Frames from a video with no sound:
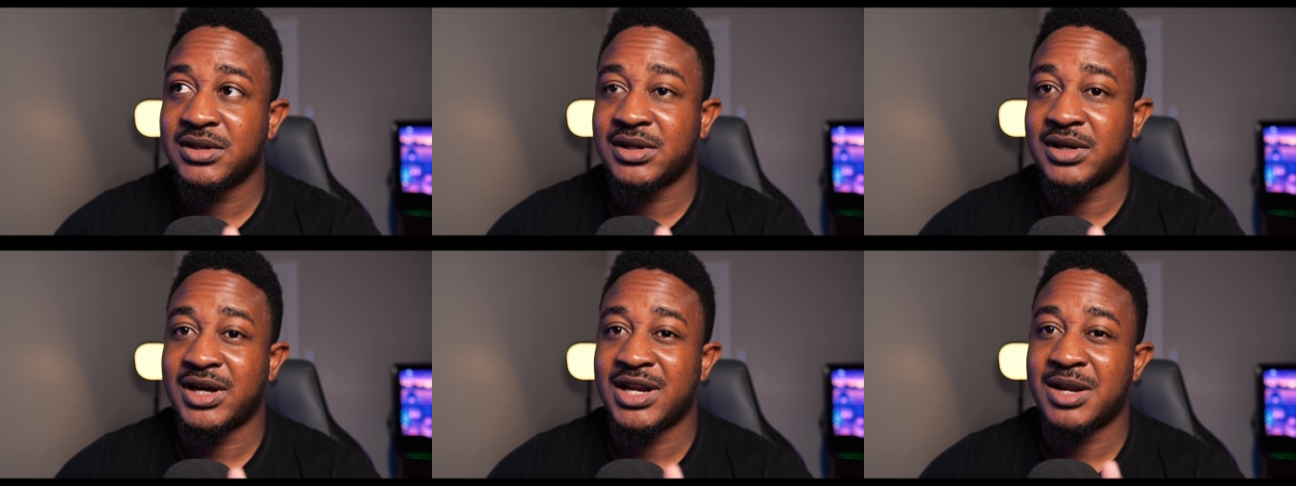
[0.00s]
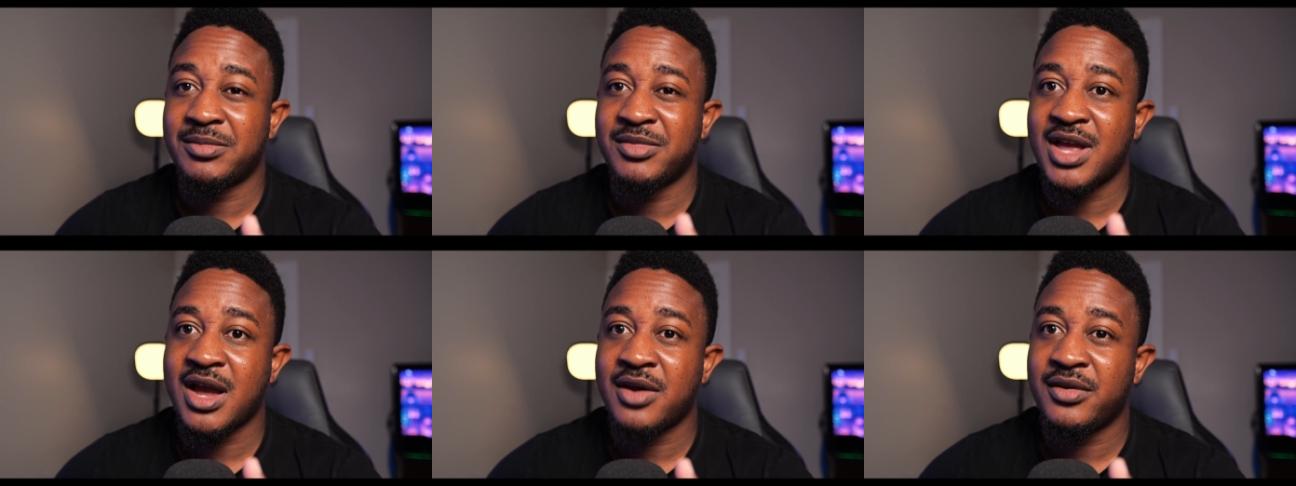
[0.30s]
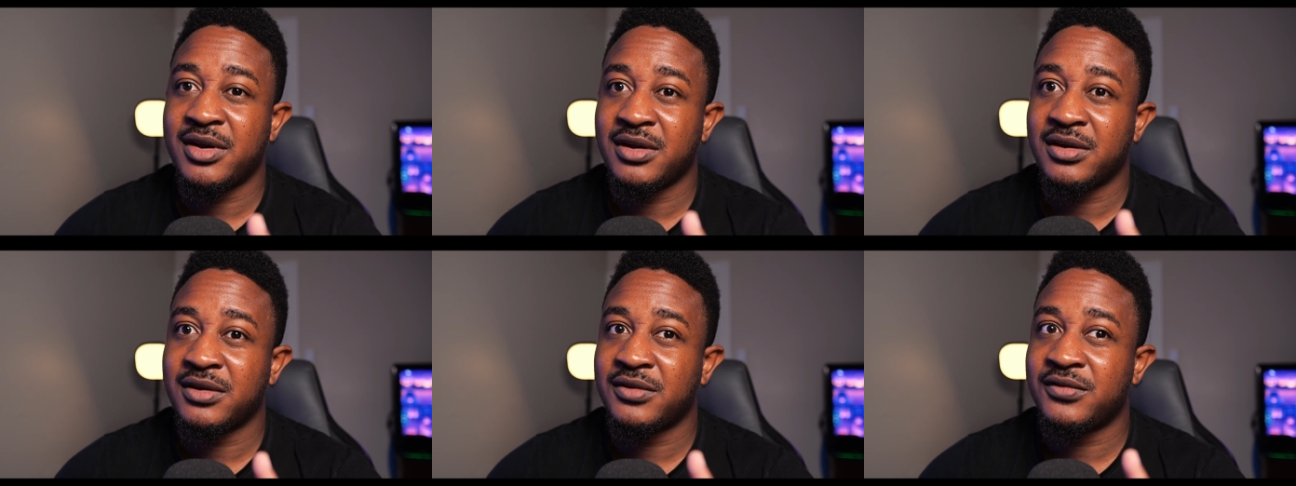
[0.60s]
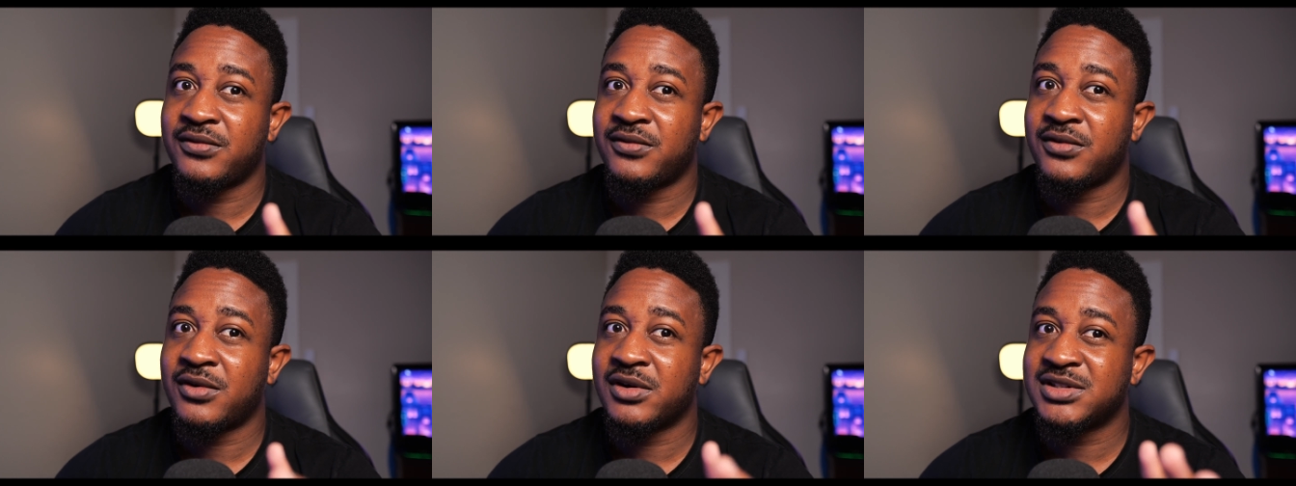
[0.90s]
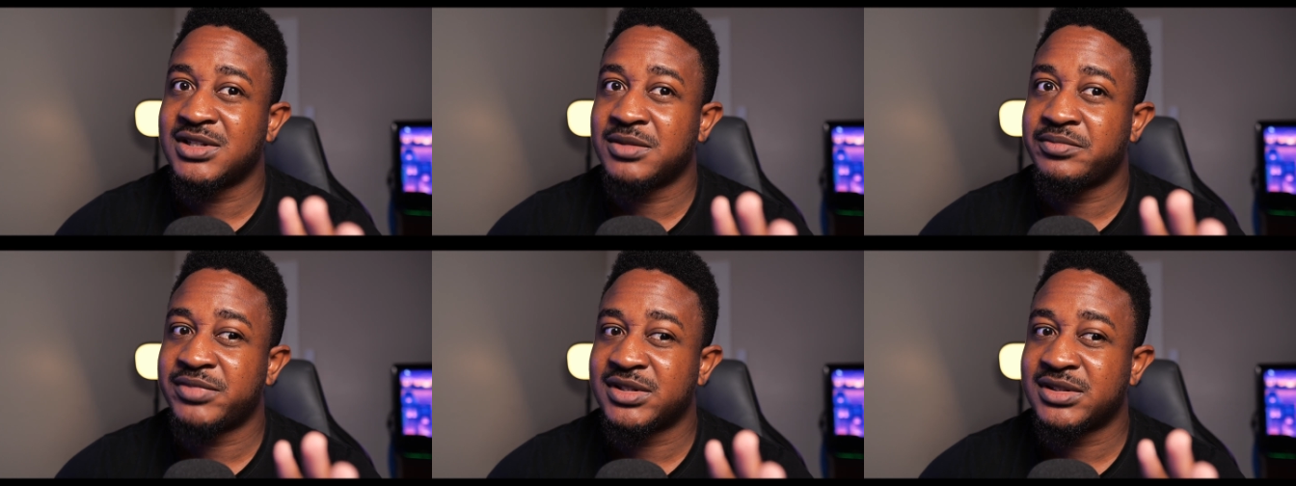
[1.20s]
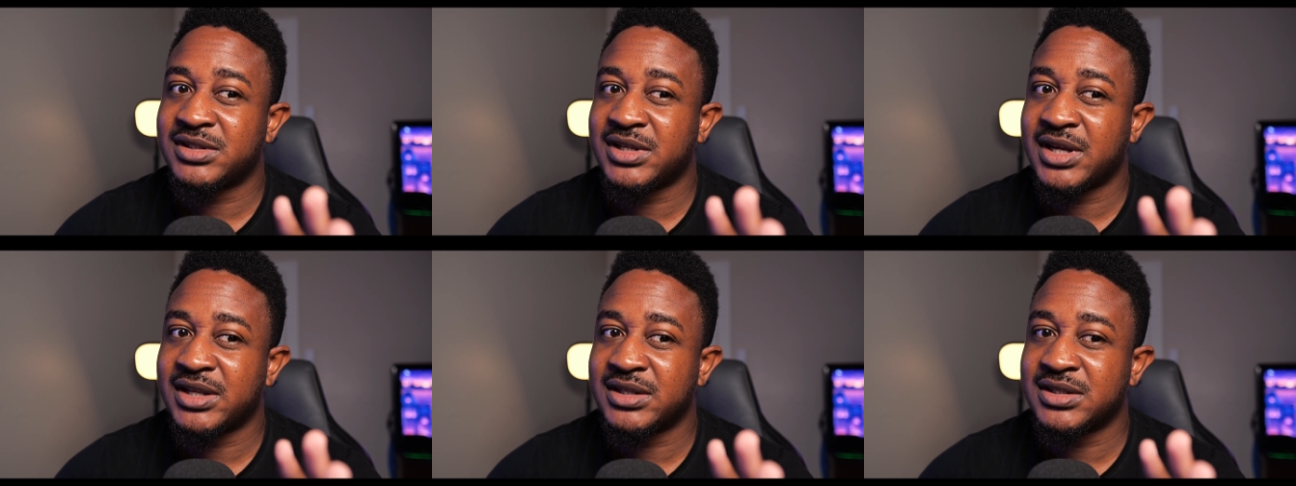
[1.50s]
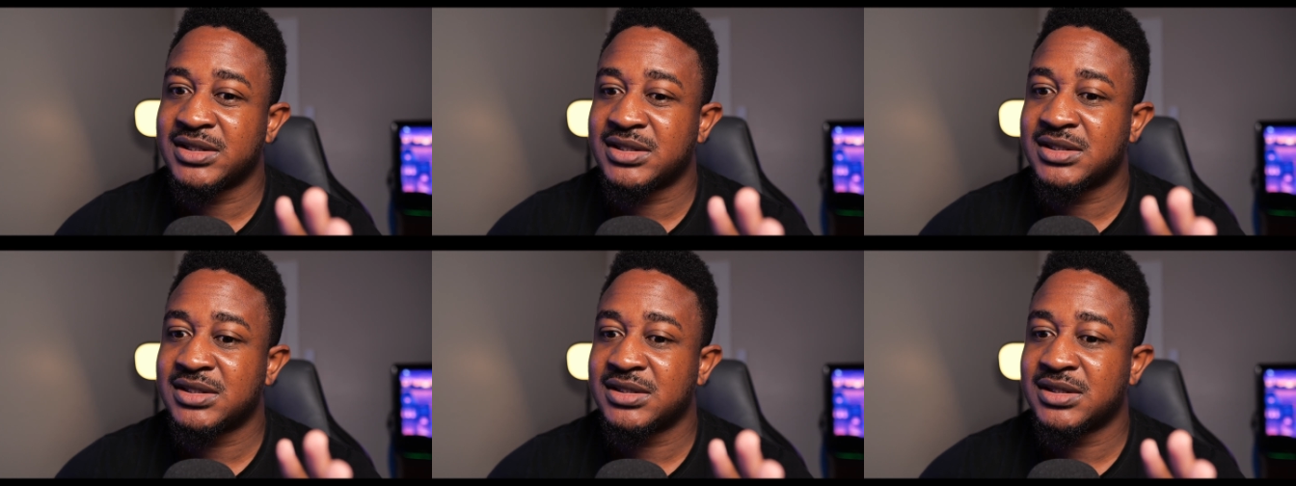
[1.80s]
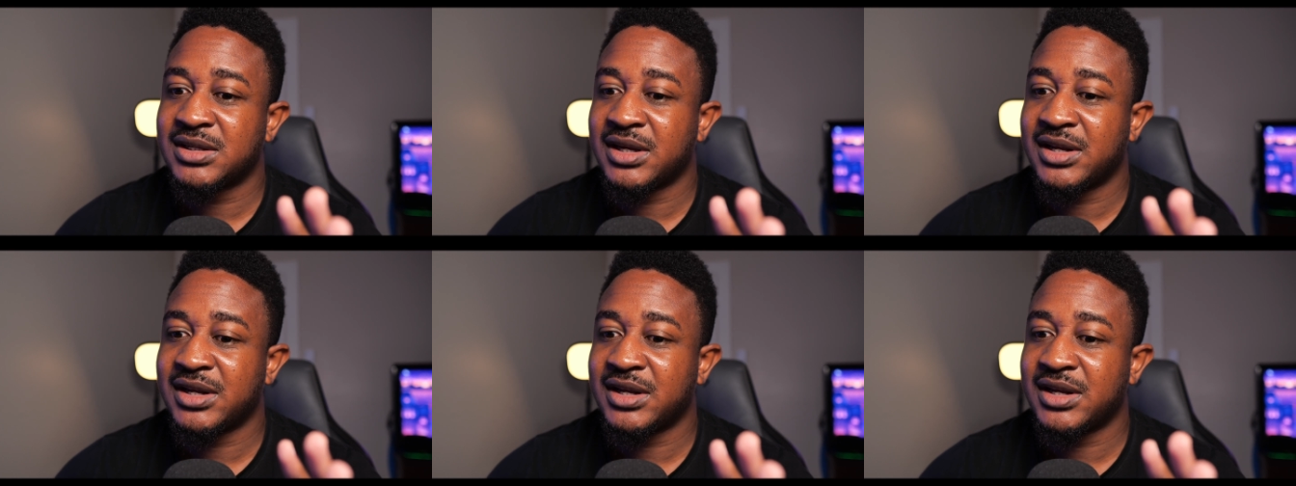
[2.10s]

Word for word: and I'm hearing 40%,